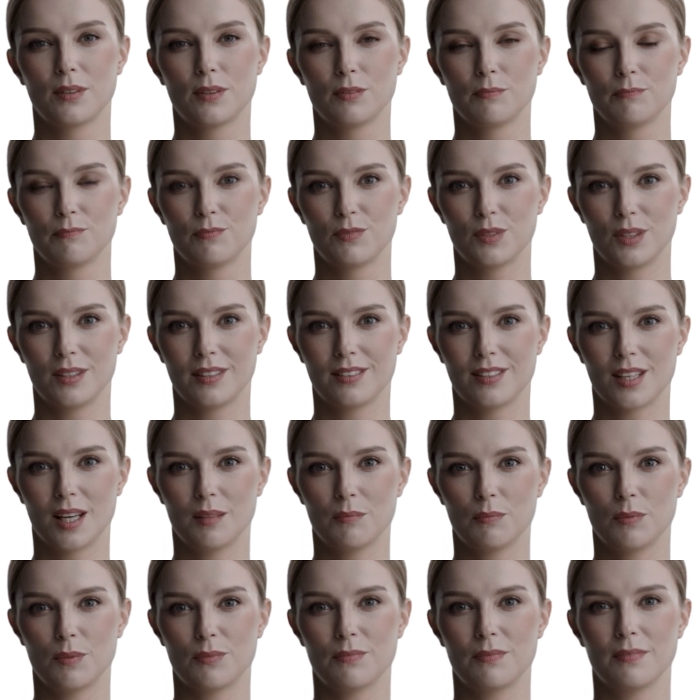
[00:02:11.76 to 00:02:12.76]
For
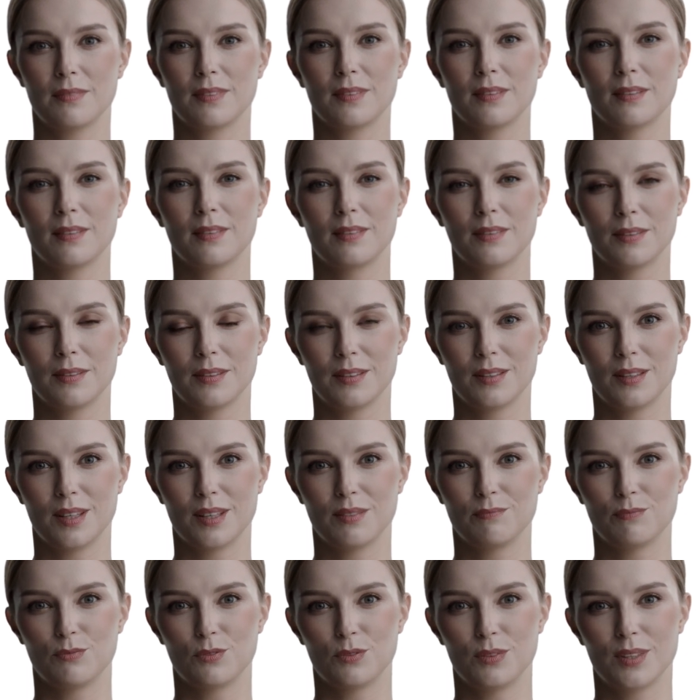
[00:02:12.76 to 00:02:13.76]
example,
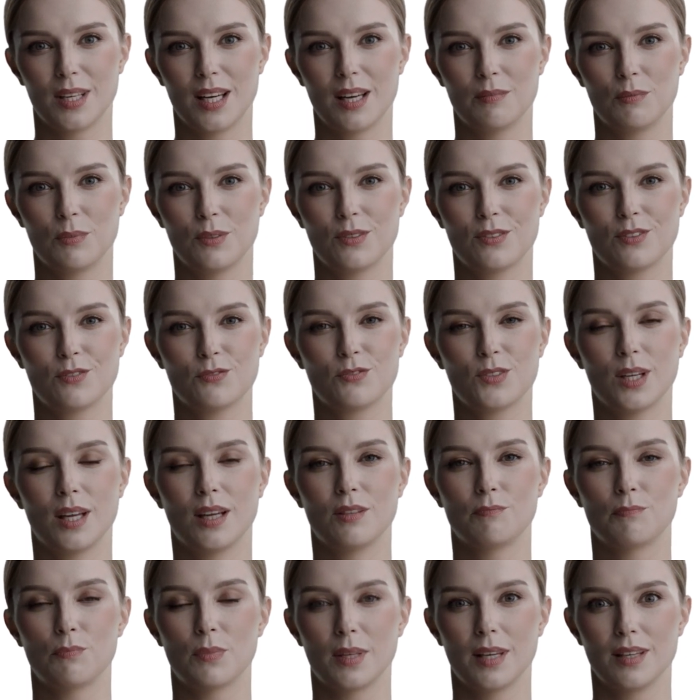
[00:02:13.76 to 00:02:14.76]
if your neighbor's
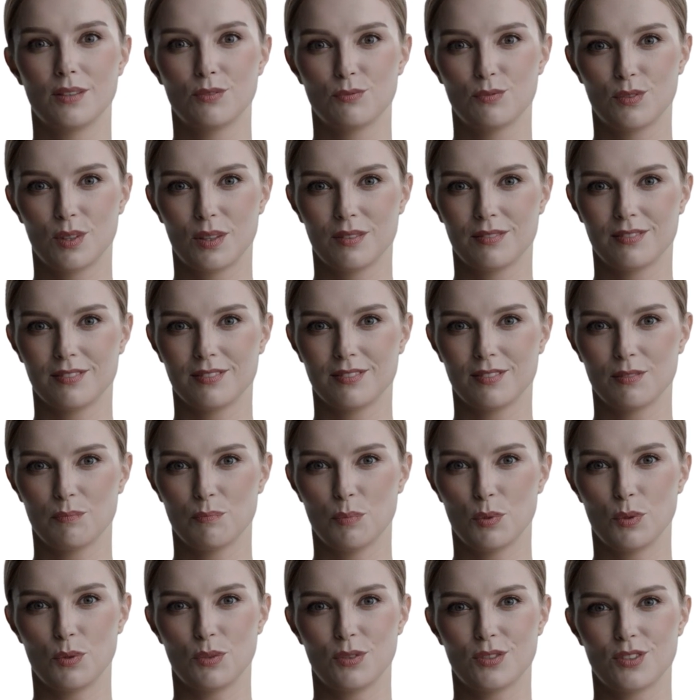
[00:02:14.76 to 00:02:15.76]
driveway crosses a
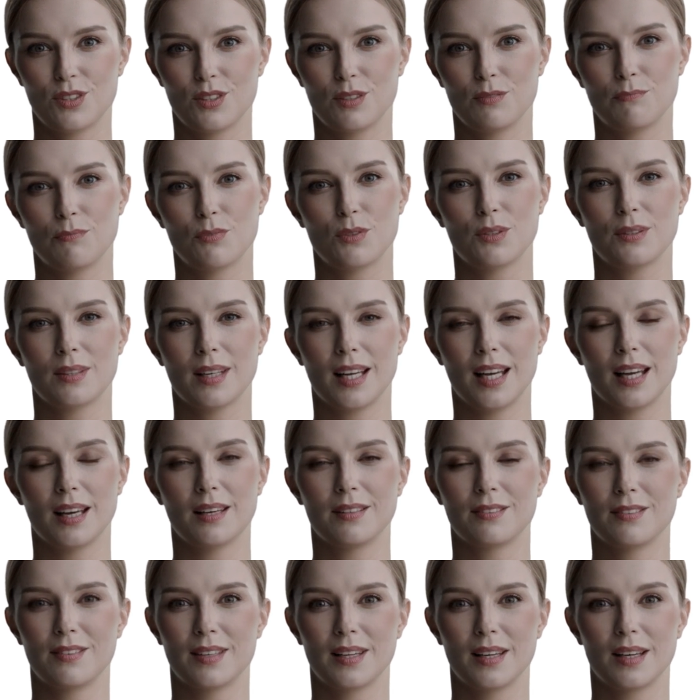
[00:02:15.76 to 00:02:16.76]
portion of your
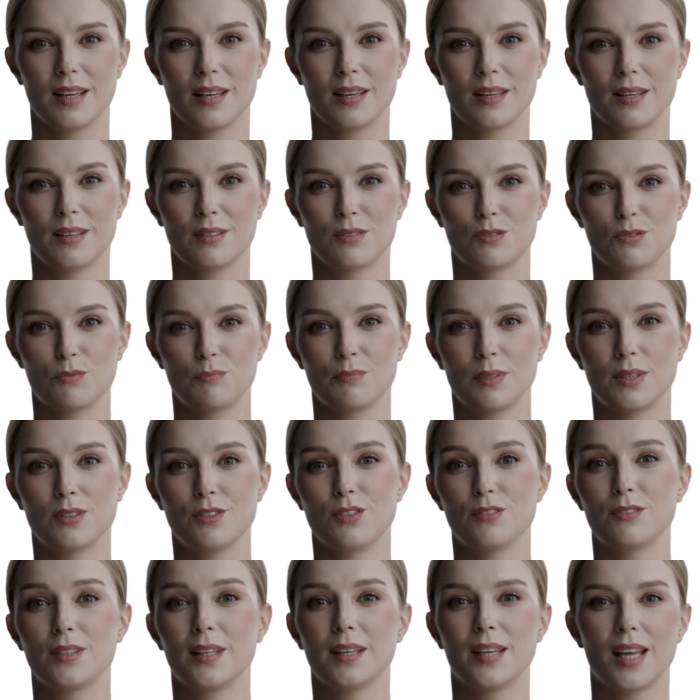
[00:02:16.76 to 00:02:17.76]
land to
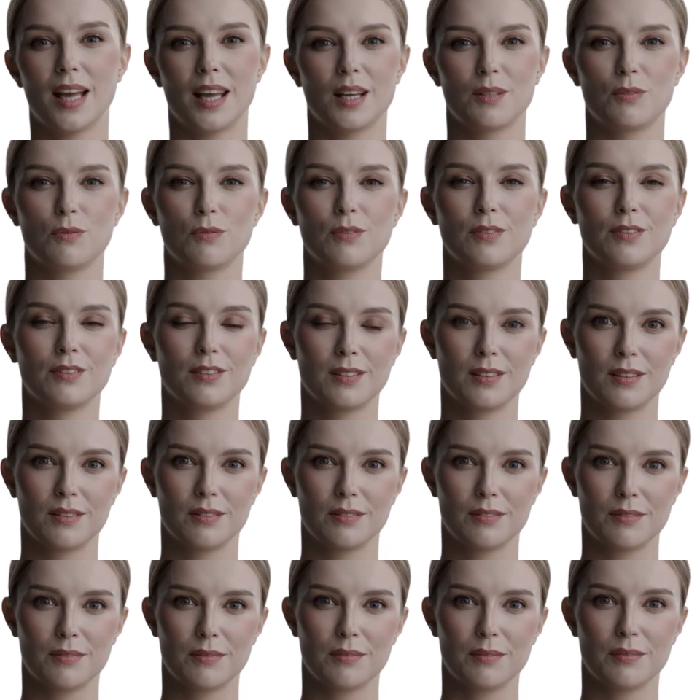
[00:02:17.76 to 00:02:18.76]
reach their house,
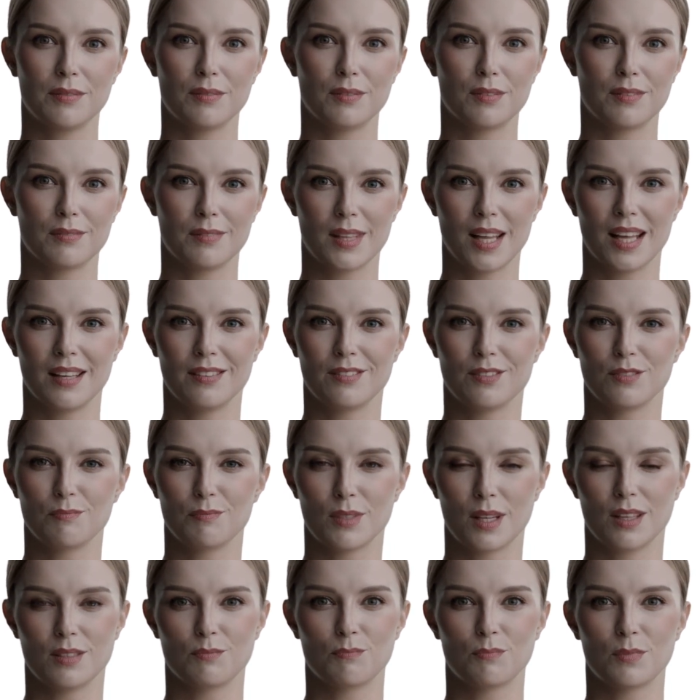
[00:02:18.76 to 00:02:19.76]
that's a
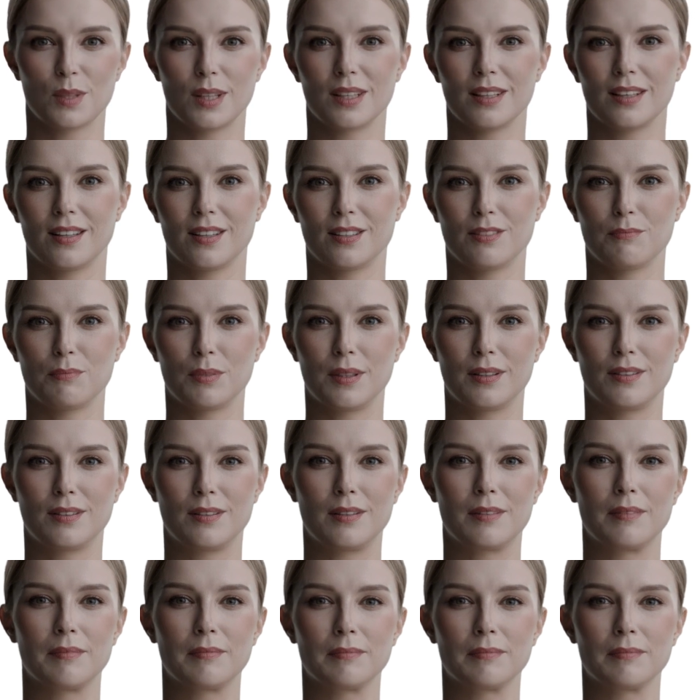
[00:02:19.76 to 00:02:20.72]
right-of-way easement.